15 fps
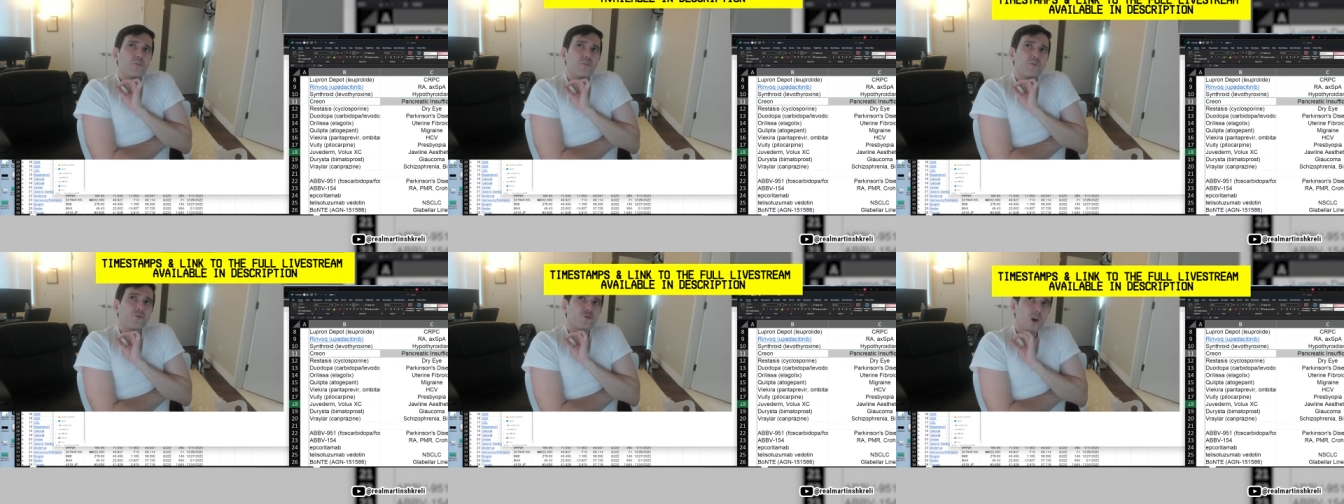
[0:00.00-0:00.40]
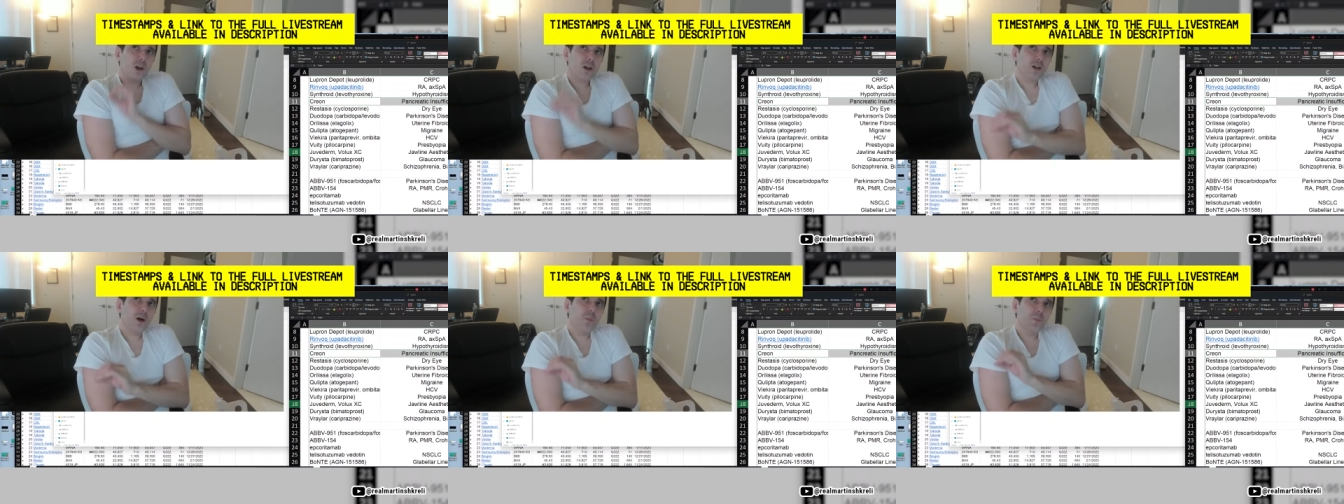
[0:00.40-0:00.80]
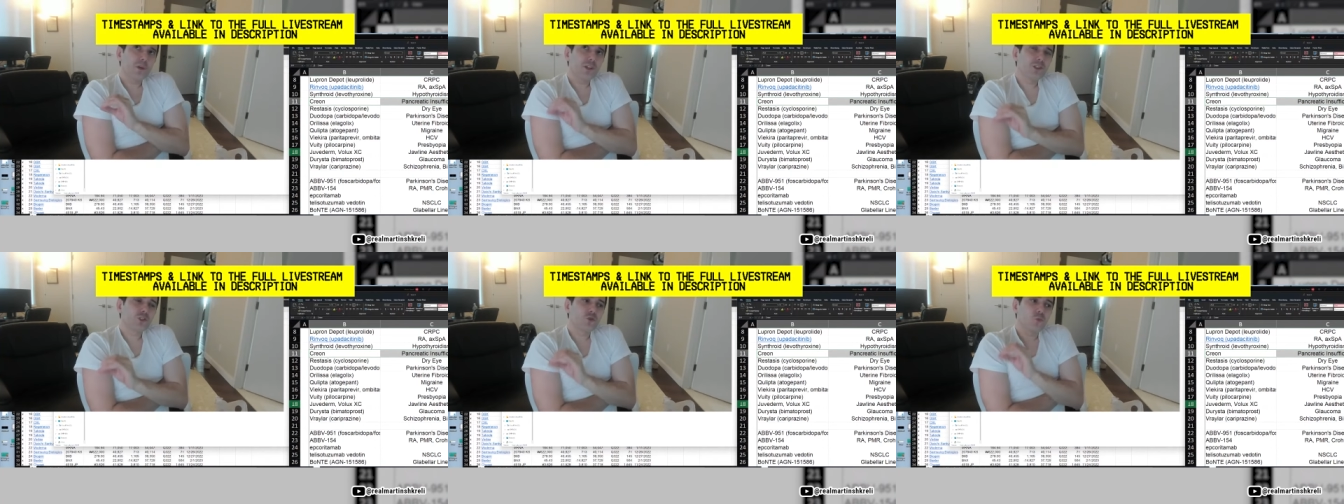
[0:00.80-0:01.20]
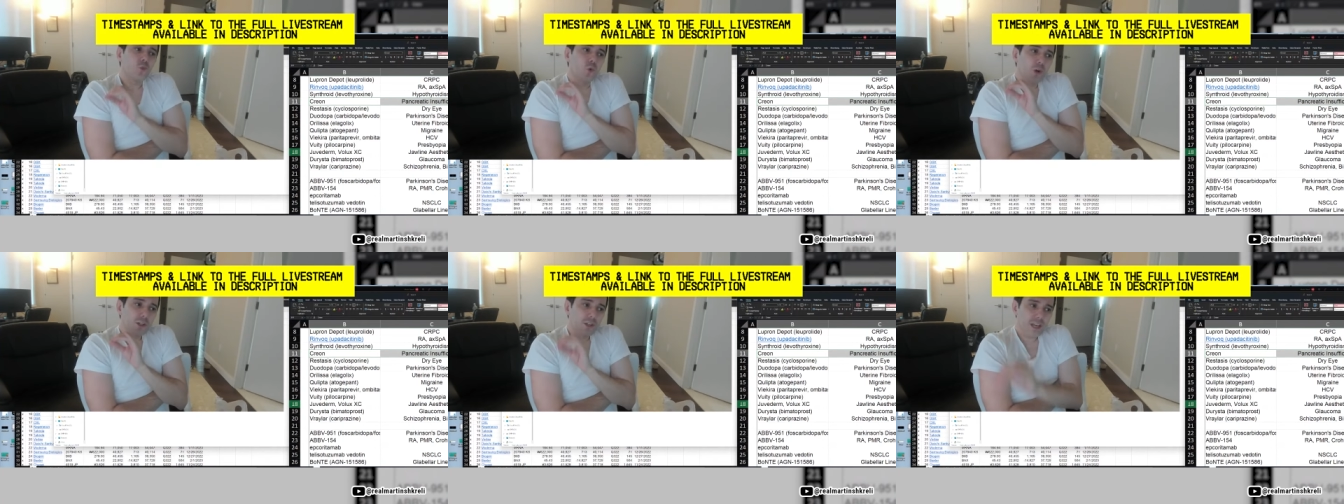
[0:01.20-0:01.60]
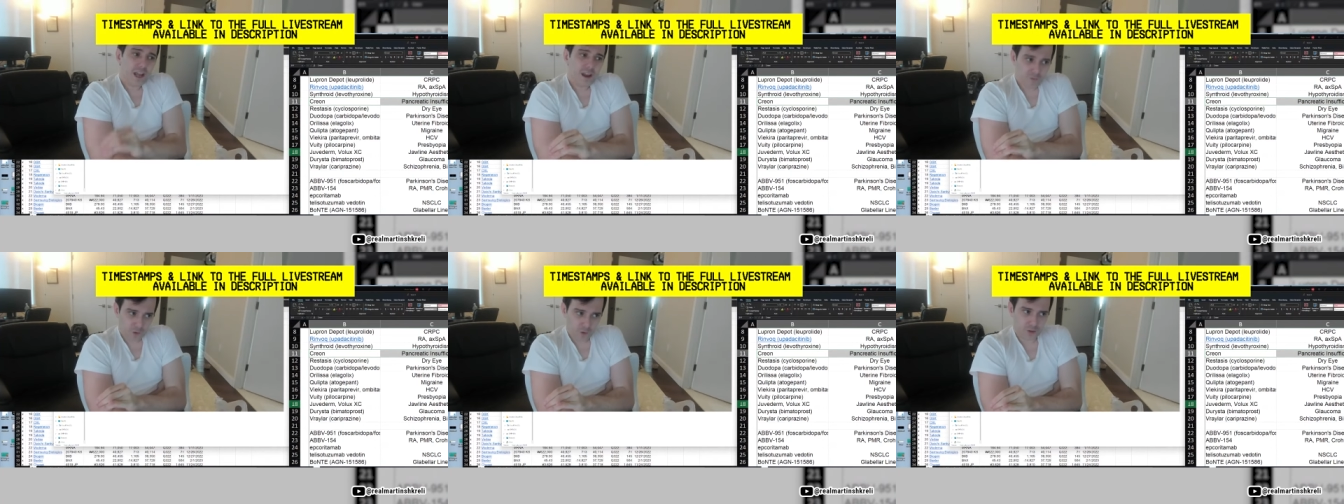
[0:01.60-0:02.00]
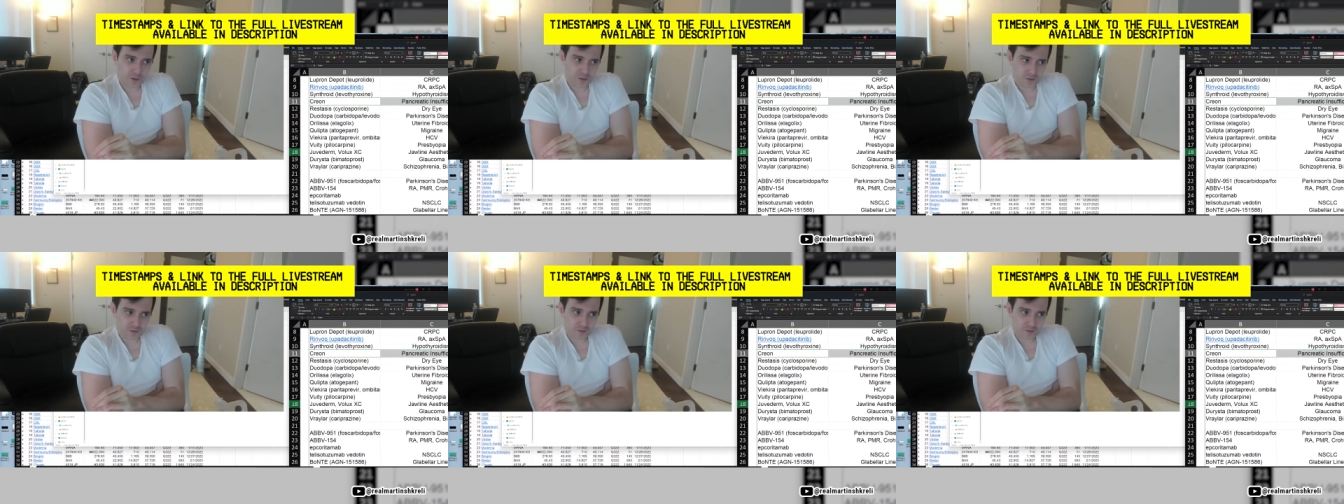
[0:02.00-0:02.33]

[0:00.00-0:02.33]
drug companies would never